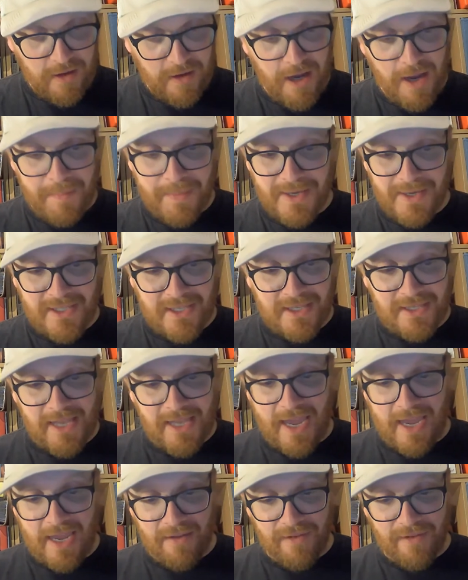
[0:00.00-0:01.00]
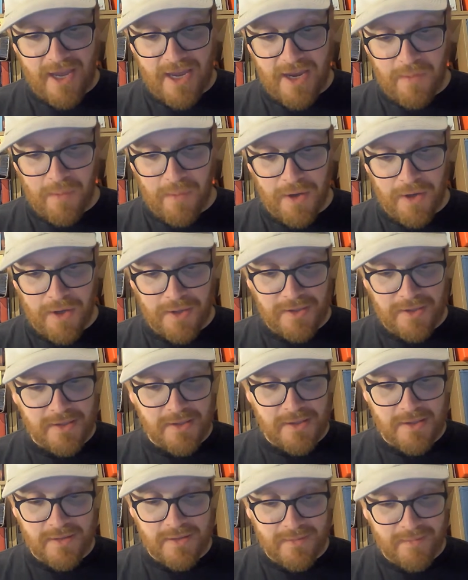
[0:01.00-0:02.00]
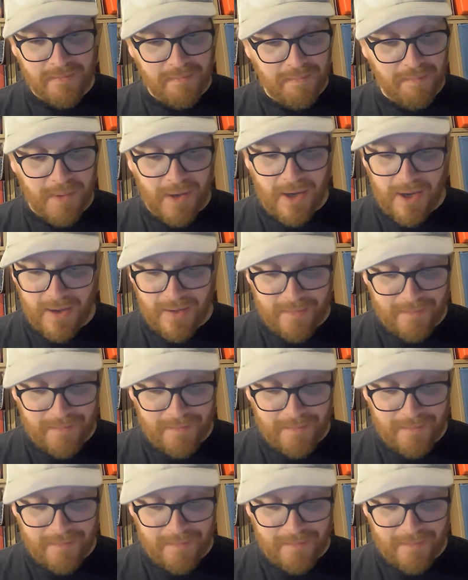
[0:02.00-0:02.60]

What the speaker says: I missed the day of A words, but